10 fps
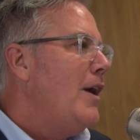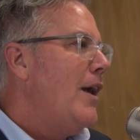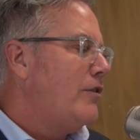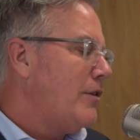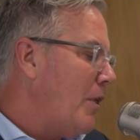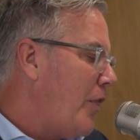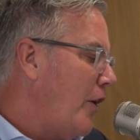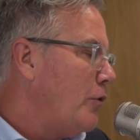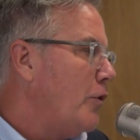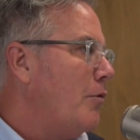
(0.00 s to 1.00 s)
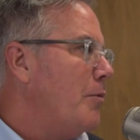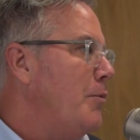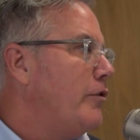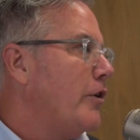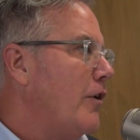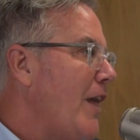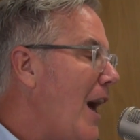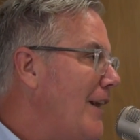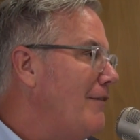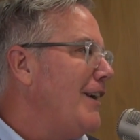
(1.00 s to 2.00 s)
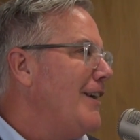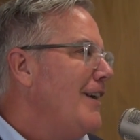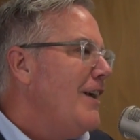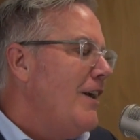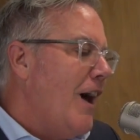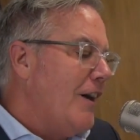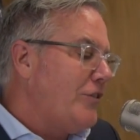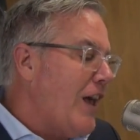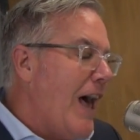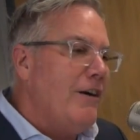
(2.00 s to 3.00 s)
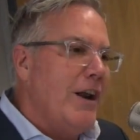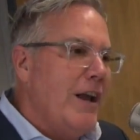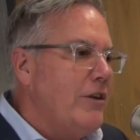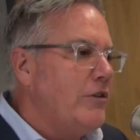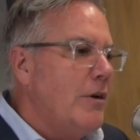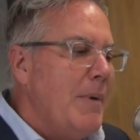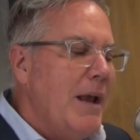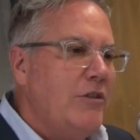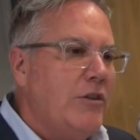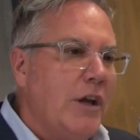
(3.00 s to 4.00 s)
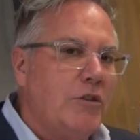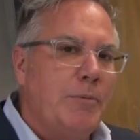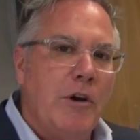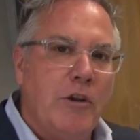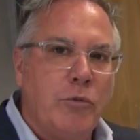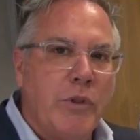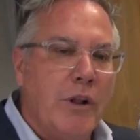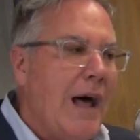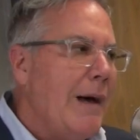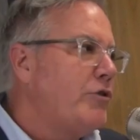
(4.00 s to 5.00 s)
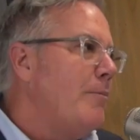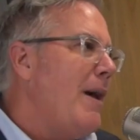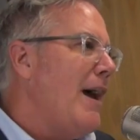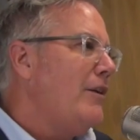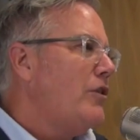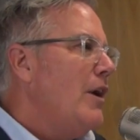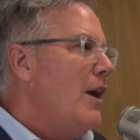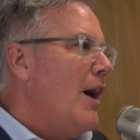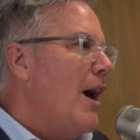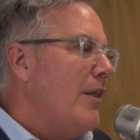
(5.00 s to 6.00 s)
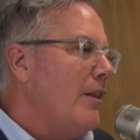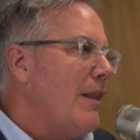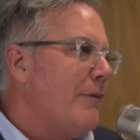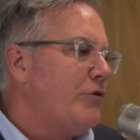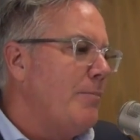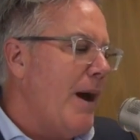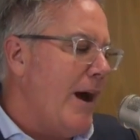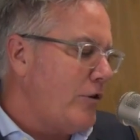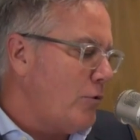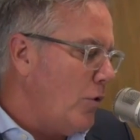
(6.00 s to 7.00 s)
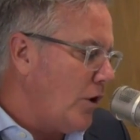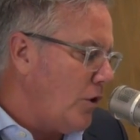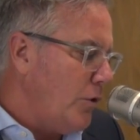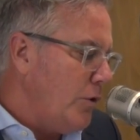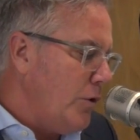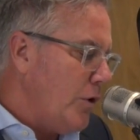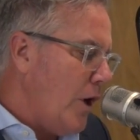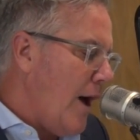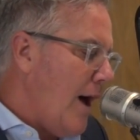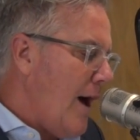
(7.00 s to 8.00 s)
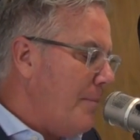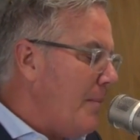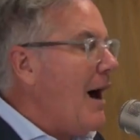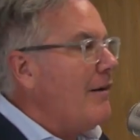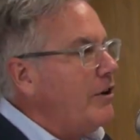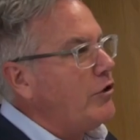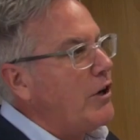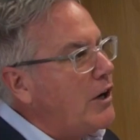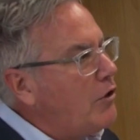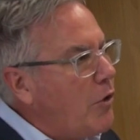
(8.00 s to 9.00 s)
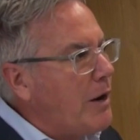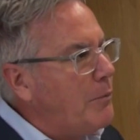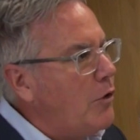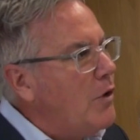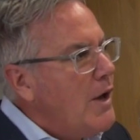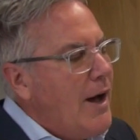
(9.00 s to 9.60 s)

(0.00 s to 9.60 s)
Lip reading: and some of the things we're doing with music that evening. Saturday is an amazing experience with the Lobster Bash. The Lobster Bash will include, obviously, incredible